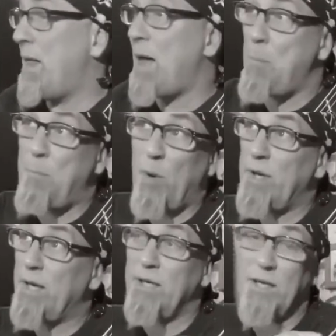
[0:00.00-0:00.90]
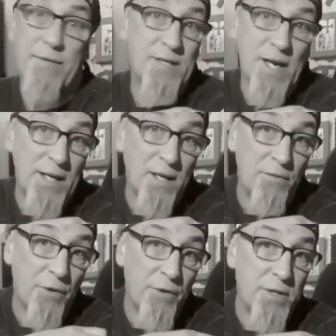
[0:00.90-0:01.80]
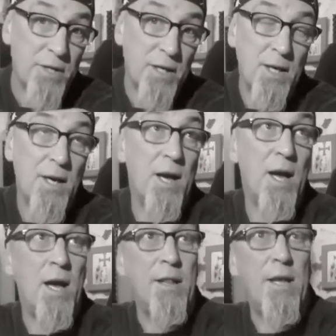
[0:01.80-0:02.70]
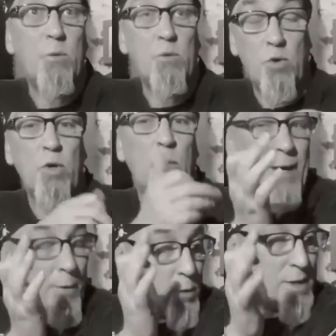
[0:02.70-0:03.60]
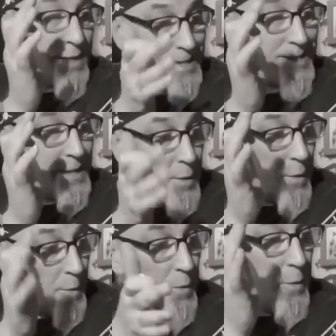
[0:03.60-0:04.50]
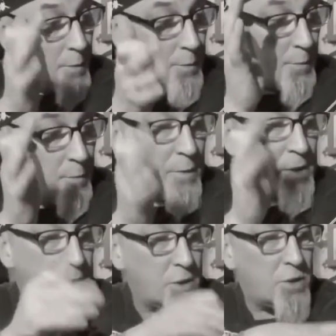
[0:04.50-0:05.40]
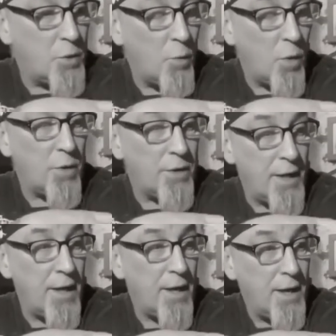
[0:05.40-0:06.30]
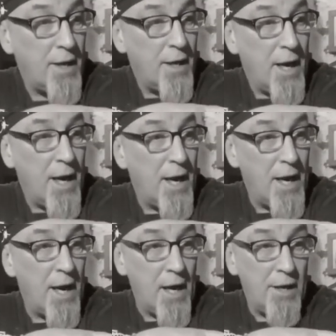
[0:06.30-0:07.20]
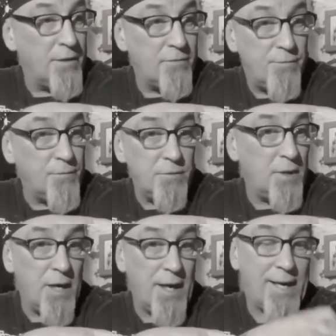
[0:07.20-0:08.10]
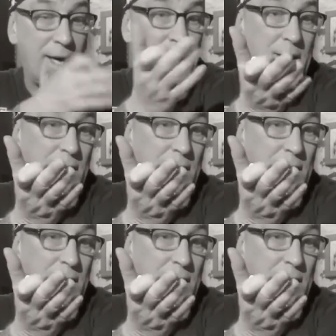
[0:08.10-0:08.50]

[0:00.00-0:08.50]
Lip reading: that point, I didn't have a title for it, and then it was only when I was listening to it one day, and again,